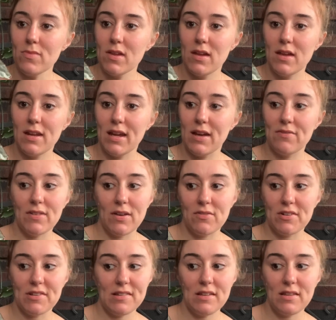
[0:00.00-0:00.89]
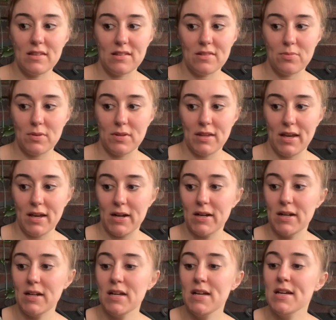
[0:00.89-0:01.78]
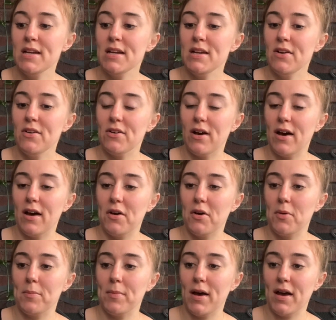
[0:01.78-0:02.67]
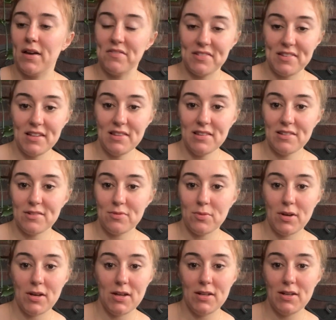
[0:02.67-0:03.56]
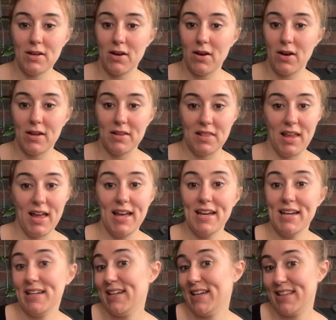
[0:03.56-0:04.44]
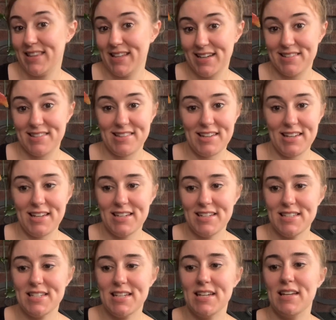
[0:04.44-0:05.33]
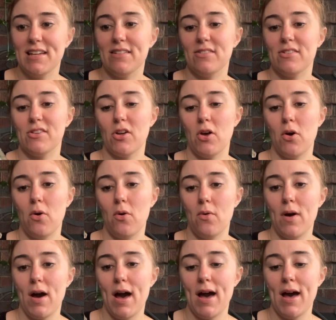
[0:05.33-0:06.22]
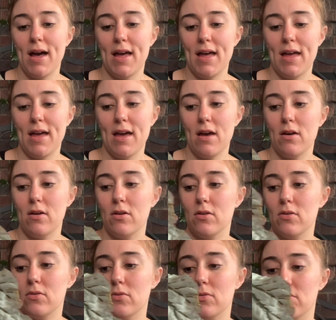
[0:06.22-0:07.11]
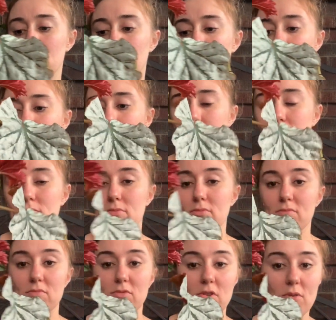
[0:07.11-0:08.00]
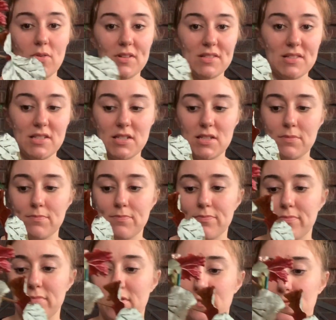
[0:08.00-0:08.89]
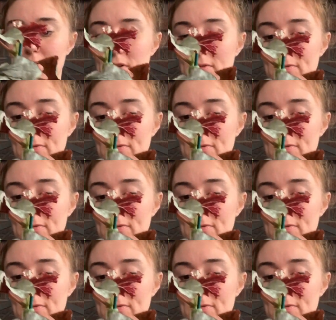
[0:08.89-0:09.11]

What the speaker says: and I've never seen this one there. I've seen this one online, and that's it. So I noticed a